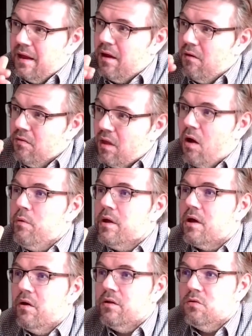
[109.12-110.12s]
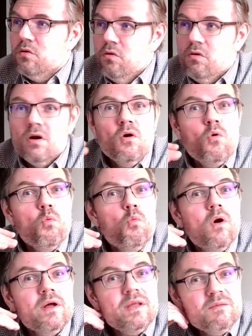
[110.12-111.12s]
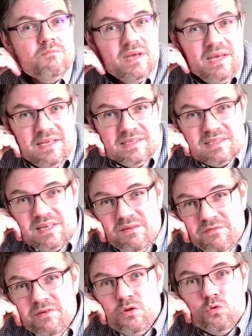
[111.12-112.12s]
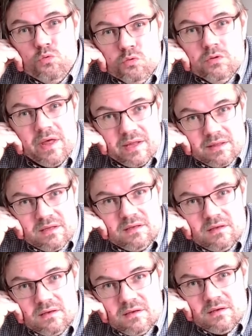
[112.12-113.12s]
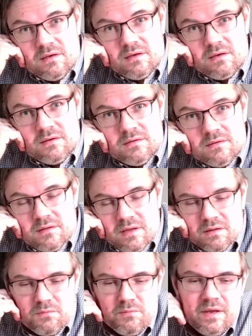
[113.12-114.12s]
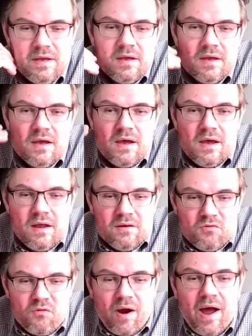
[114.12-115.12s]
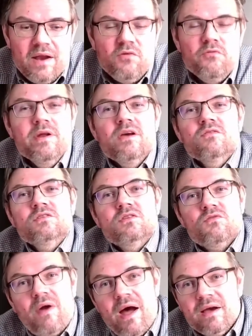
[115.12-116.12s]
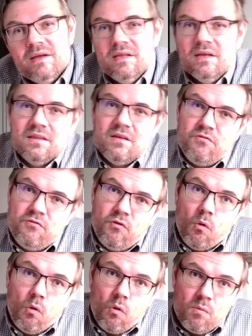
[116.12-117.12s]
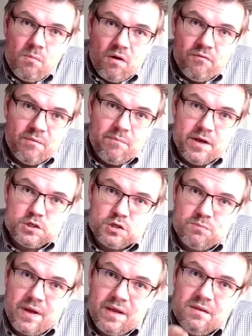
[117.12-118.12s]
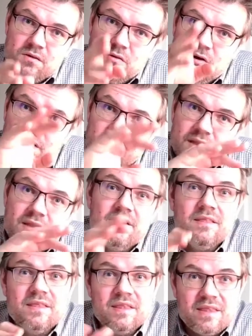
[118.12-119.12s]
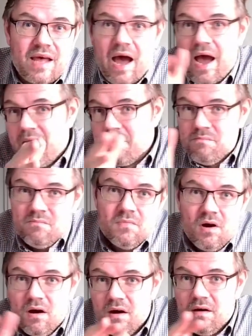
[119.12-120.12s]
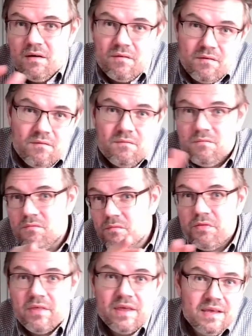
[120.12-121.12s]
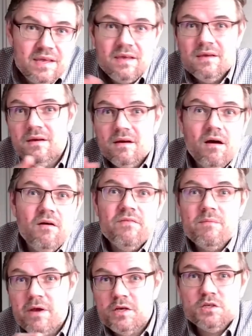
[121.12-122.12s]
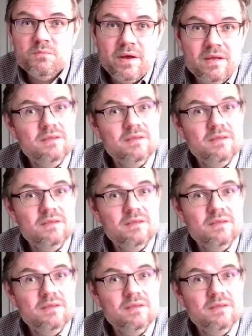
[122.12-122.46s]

Now we're going to look what it means if we do that. Yeah? That we try to reconstruct the form of a measurement or the time thingy of a measurement